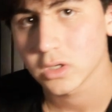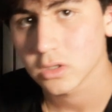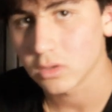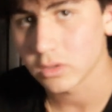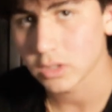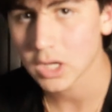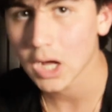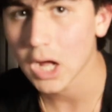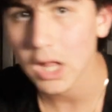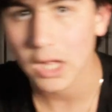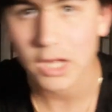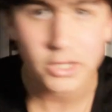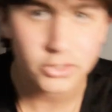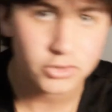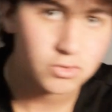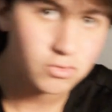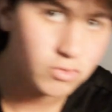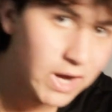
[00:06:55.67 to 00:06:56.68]
go to
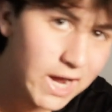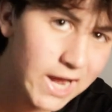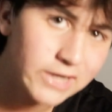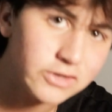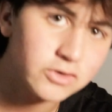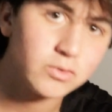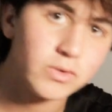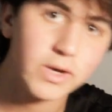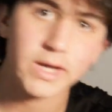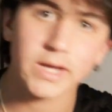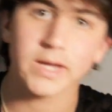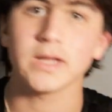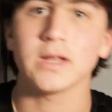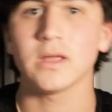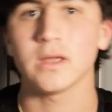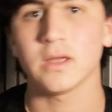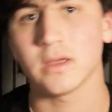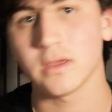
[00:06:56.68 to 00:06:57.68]
college,
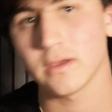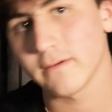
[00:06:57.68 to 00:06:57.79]
graduate,